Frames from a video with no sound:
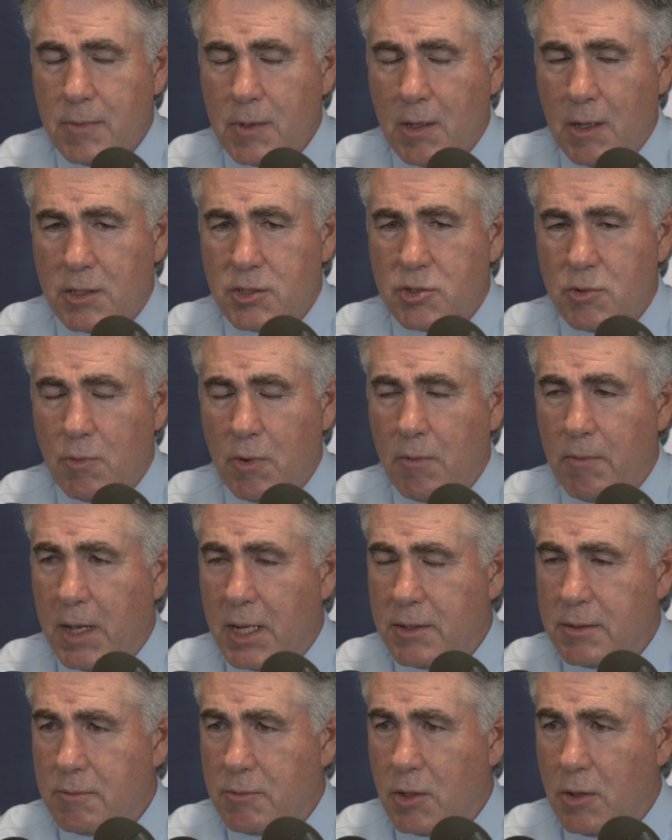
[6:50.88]
got some
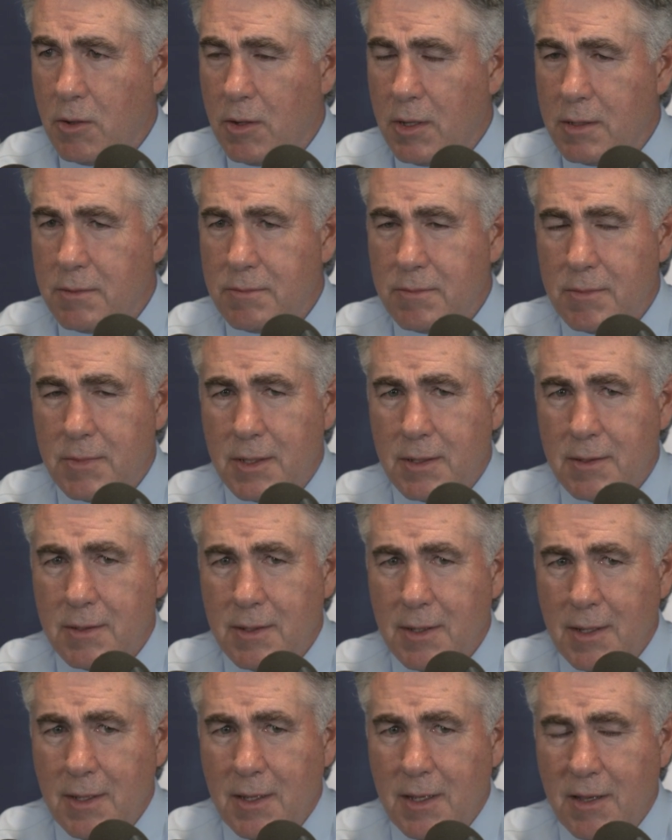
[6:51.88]
momentum going. But
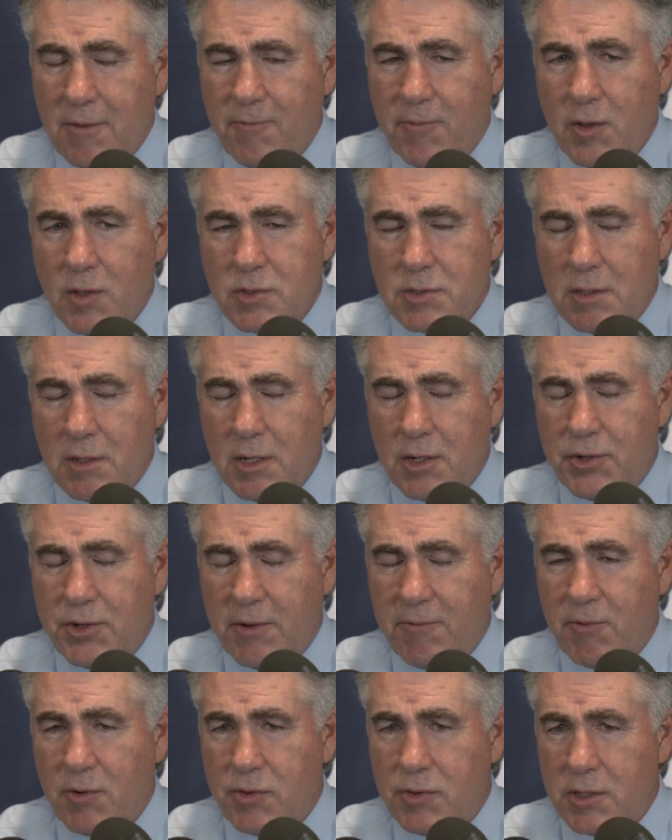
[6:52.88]
it feels a little
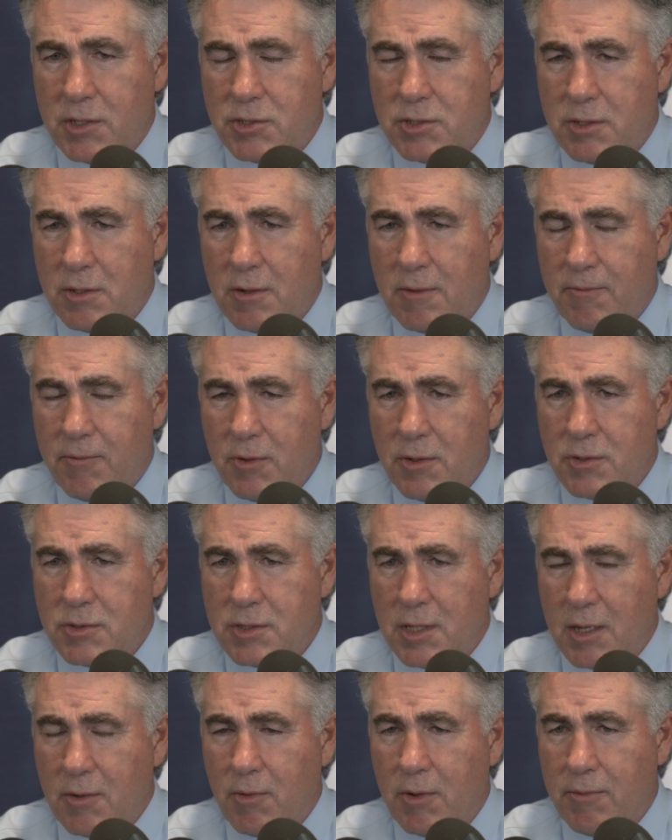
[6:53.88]
different this year. It feels
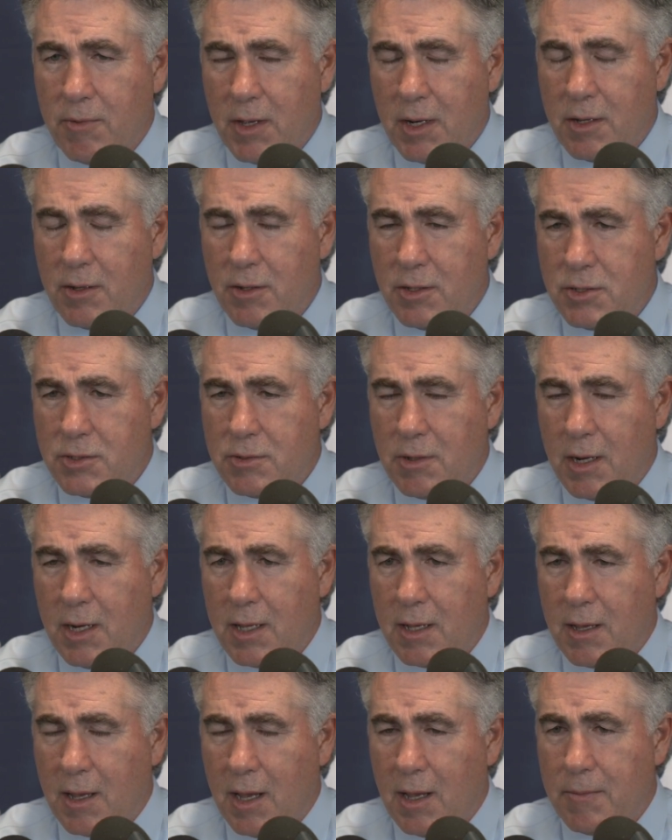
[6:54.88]
like we've had a good
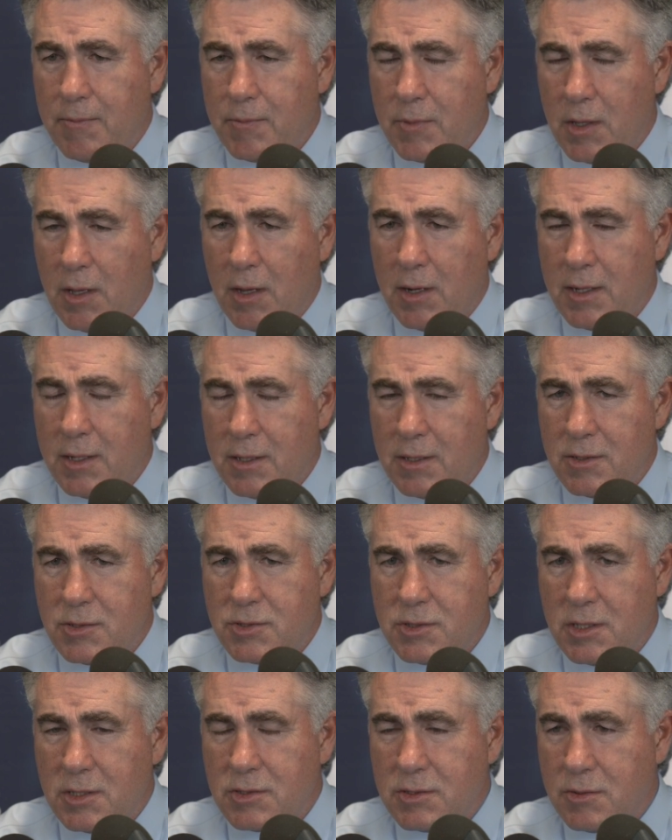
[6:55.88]
training camp, gone into the
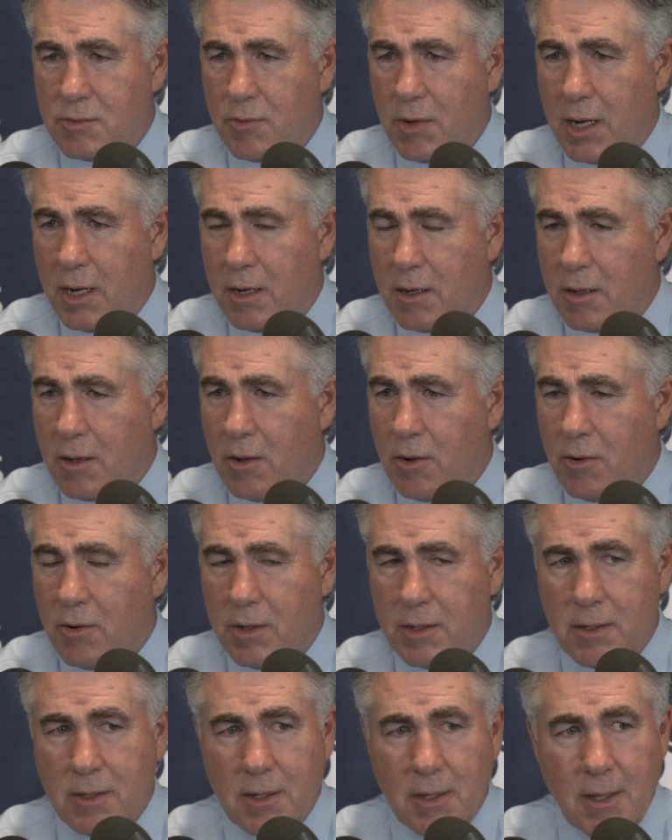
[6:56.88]
season ready to go,
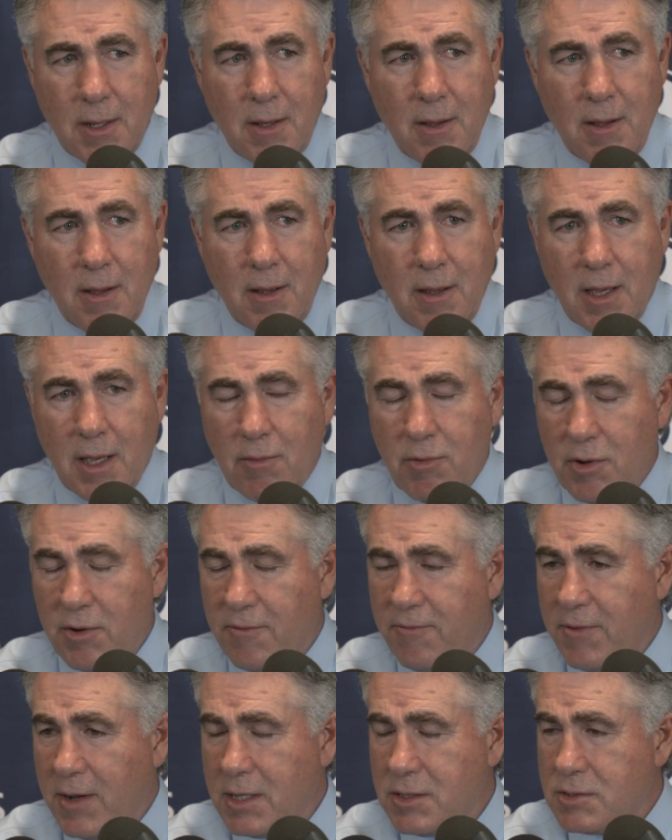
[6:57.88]
and able to
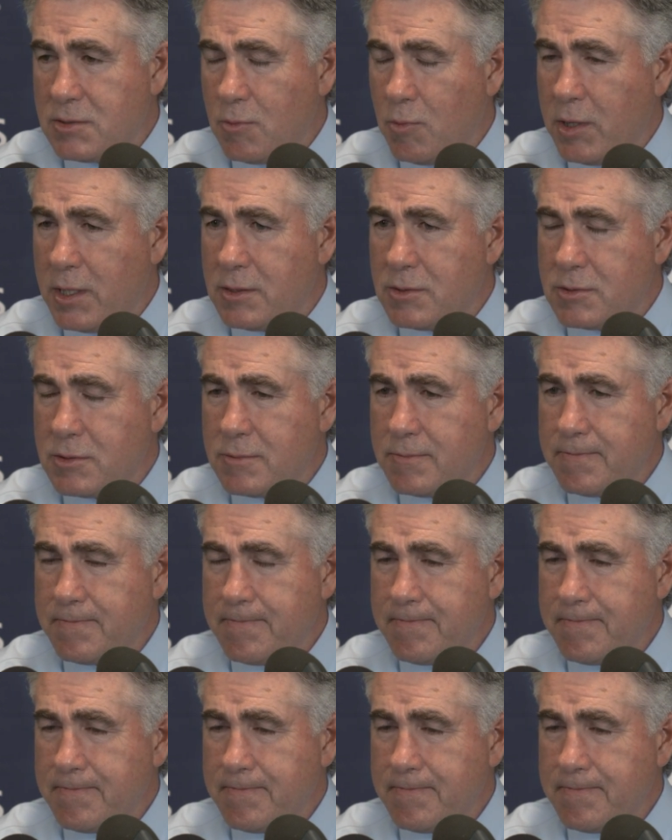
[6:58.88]
find some wins.